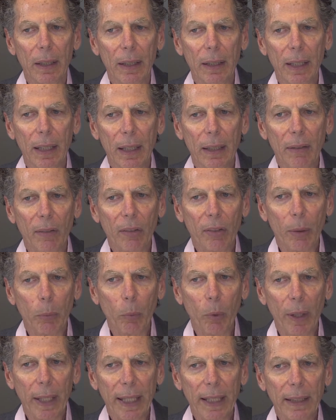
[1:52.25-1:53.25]
that, in some
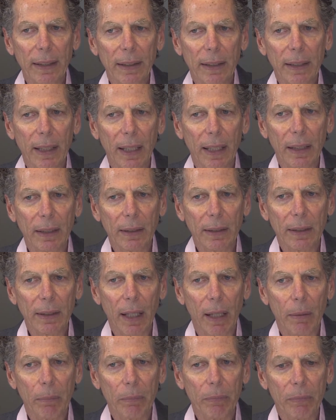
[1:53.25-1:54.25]
ways, has
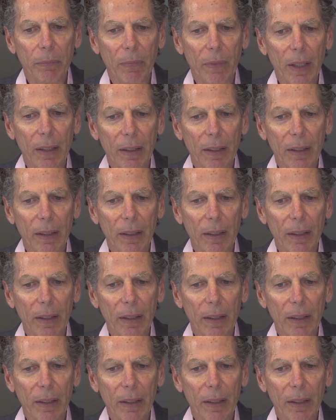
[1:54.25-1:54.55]
um,